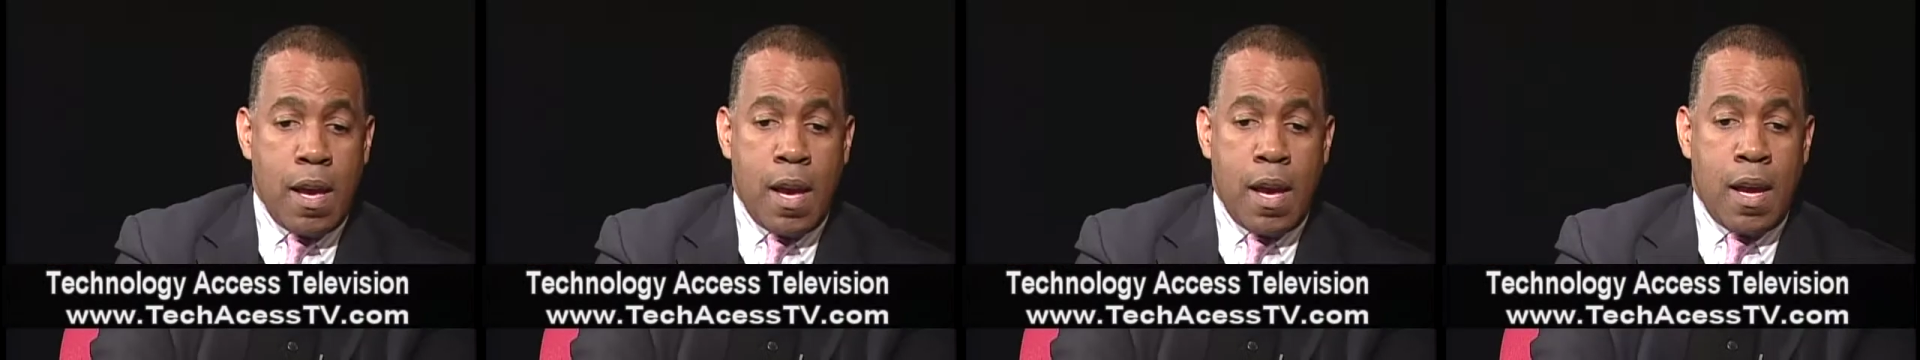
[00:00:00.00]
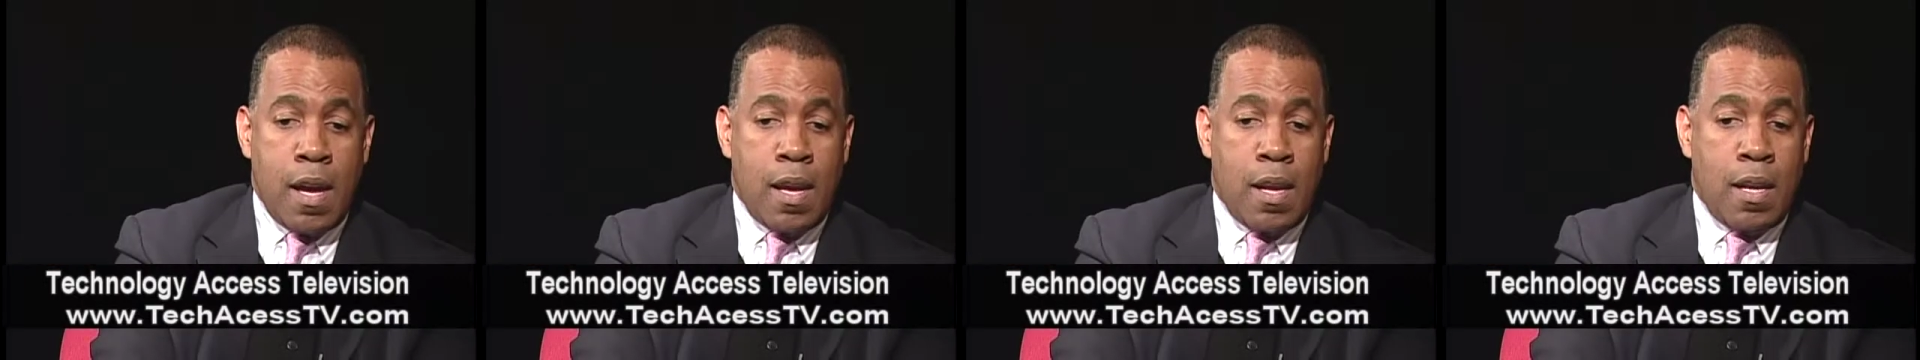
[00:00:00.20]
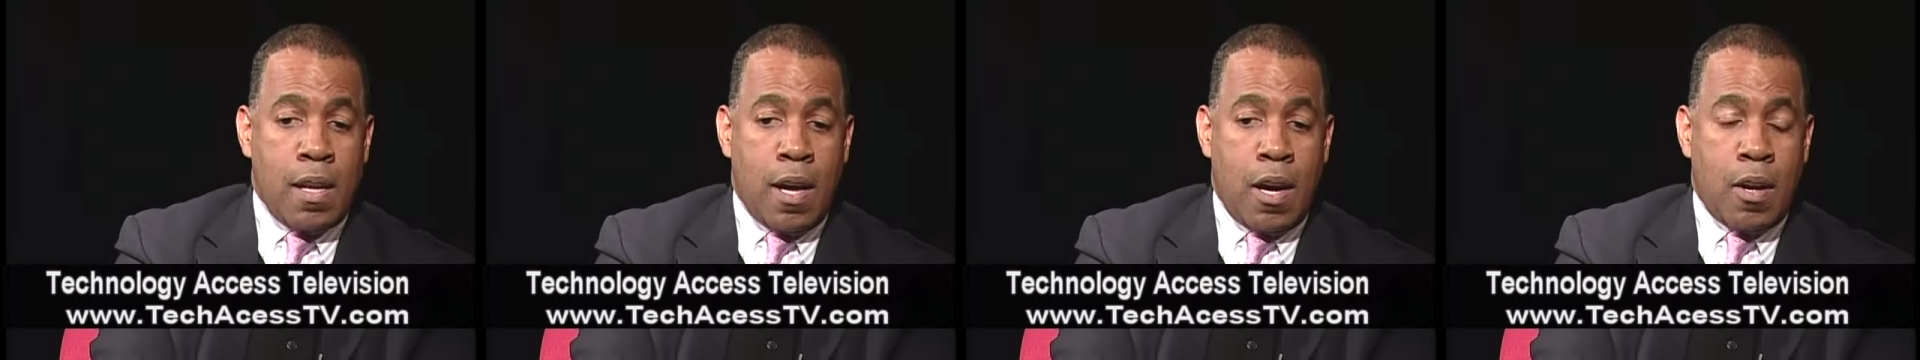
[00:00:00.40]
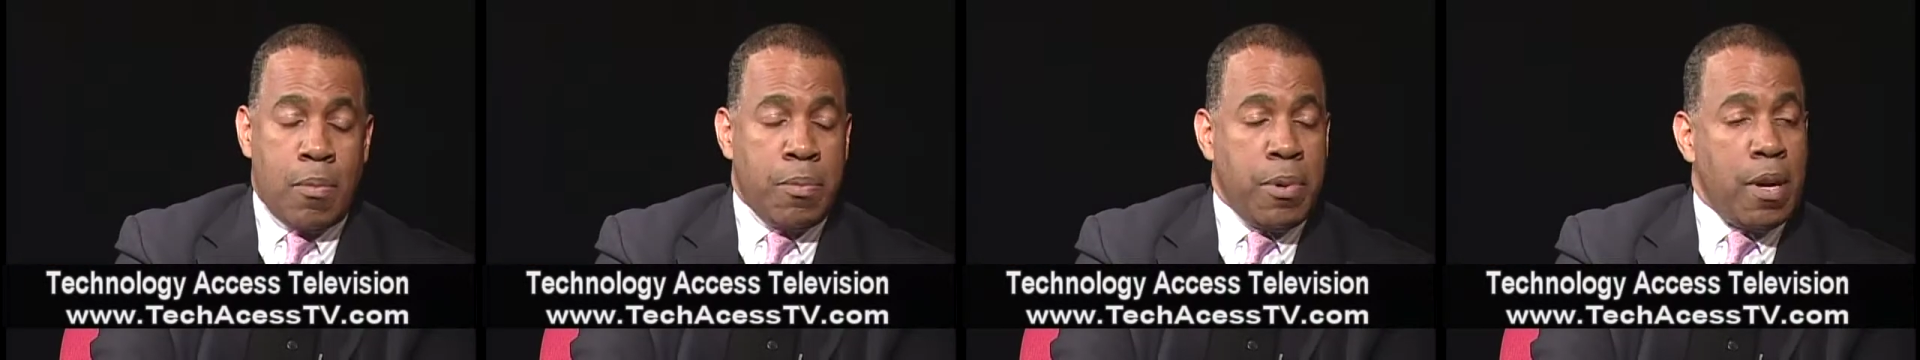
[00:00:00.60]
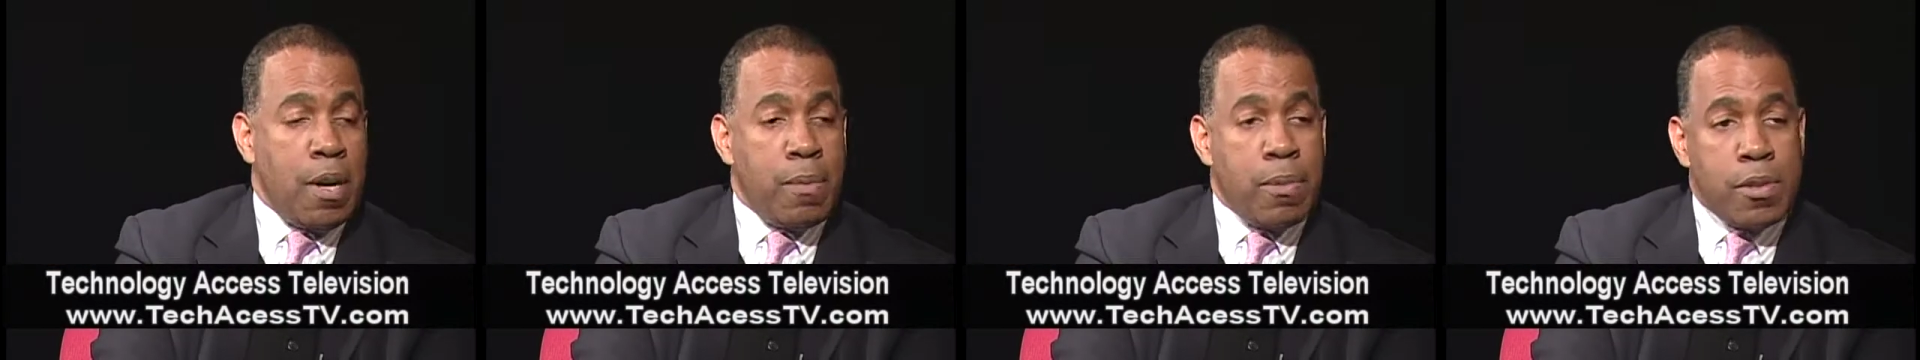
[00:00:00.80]
and our
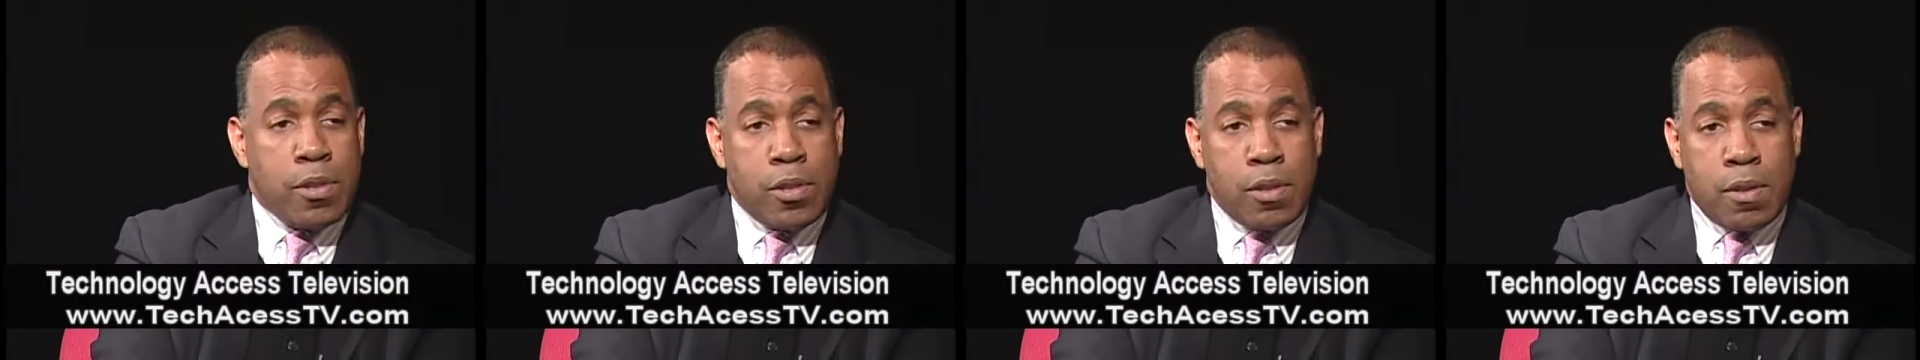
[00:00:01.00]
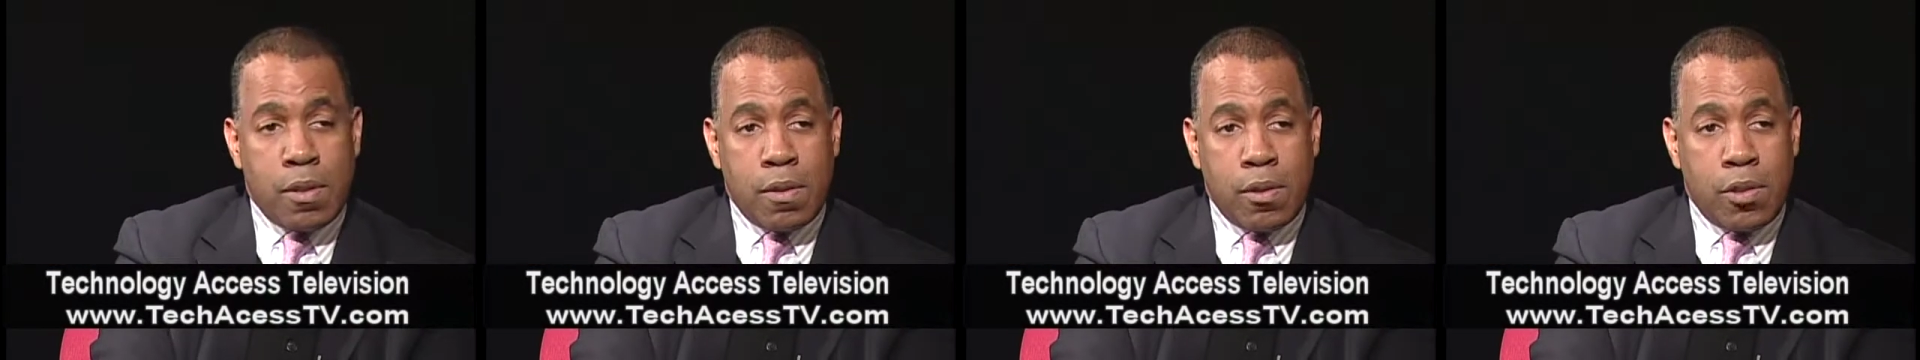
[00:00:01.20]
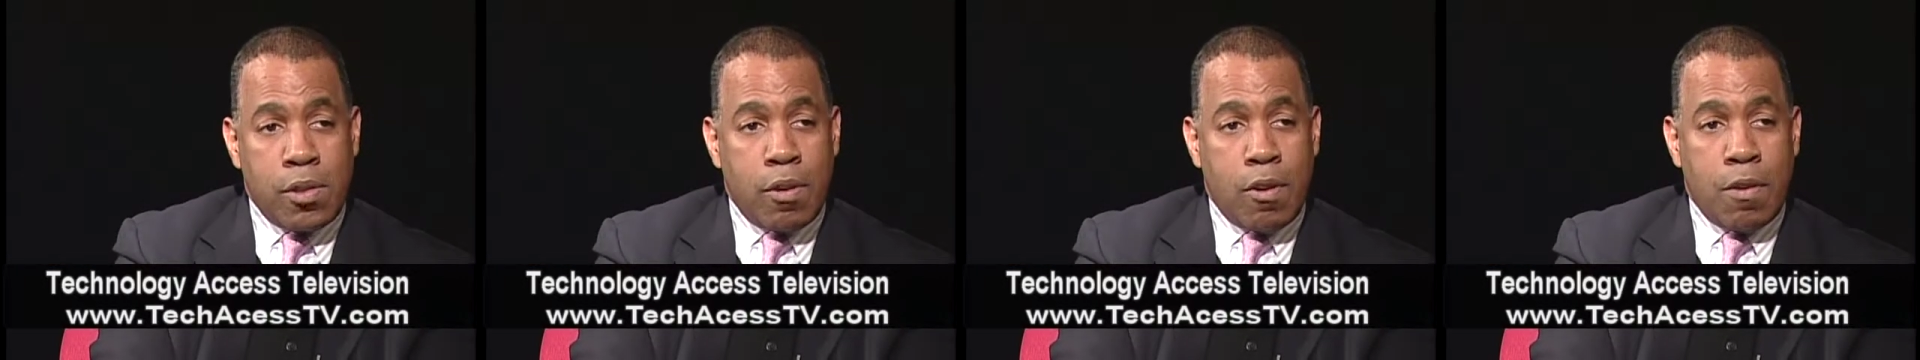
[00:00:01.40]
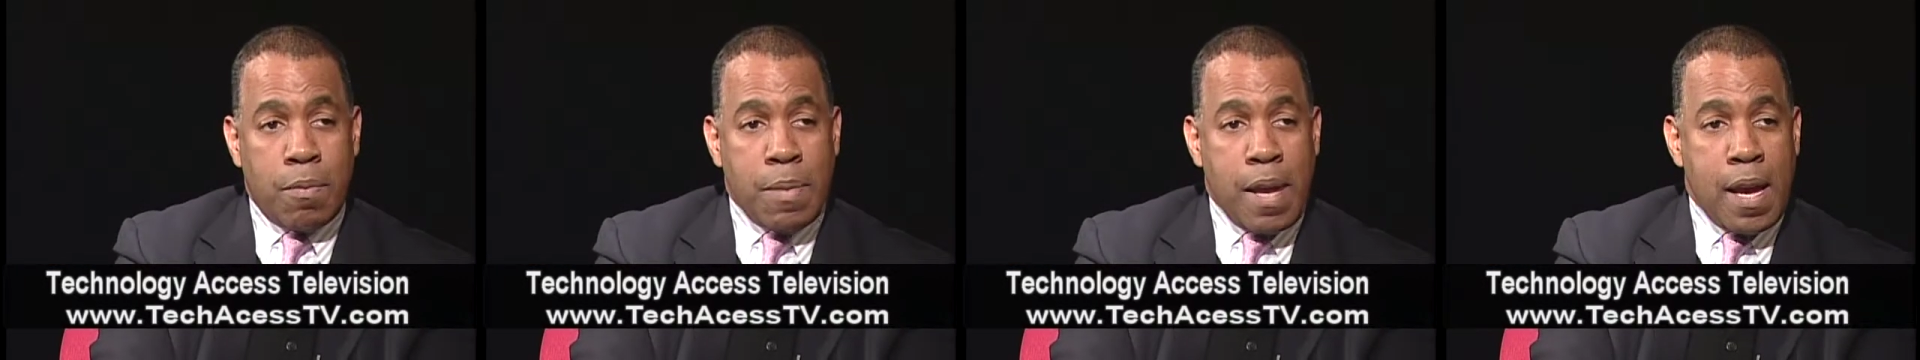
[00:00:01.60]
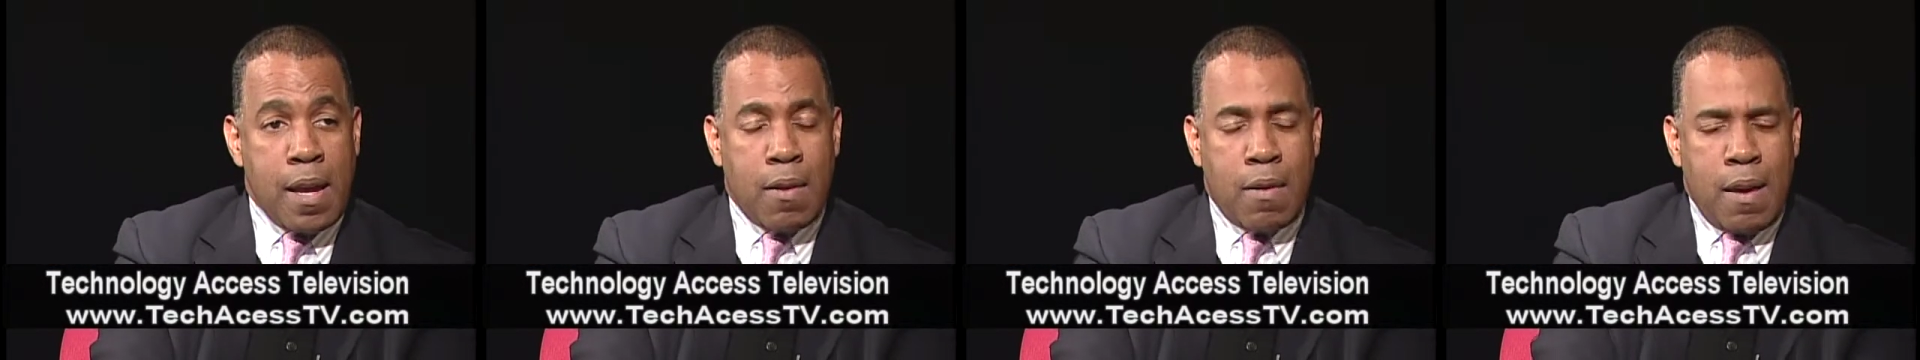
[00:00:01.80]
publisher, Cheryl
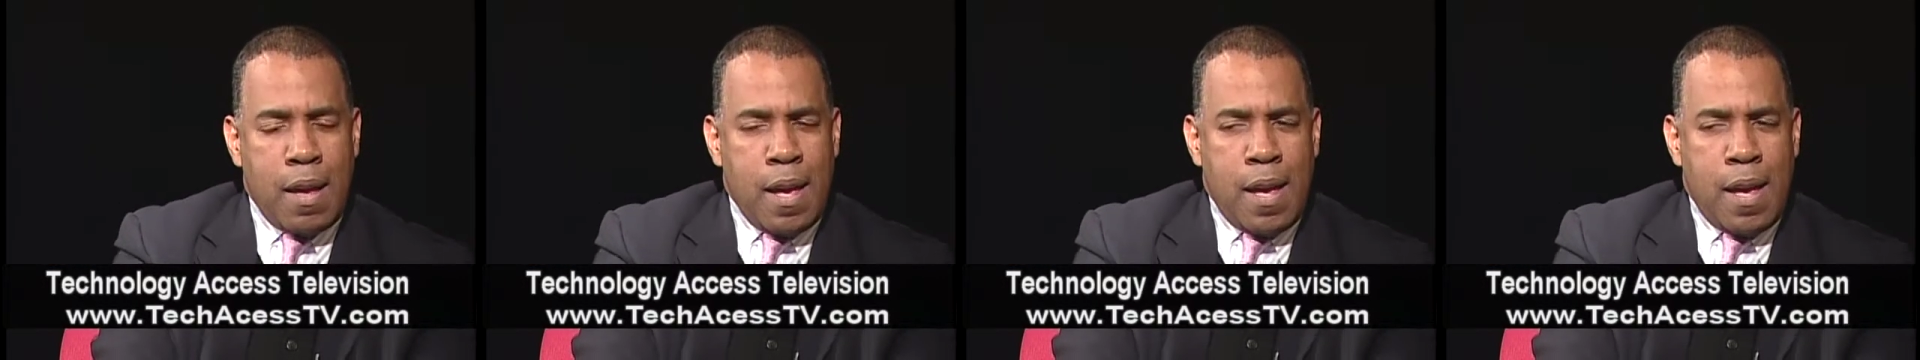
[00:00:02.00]
Mainor,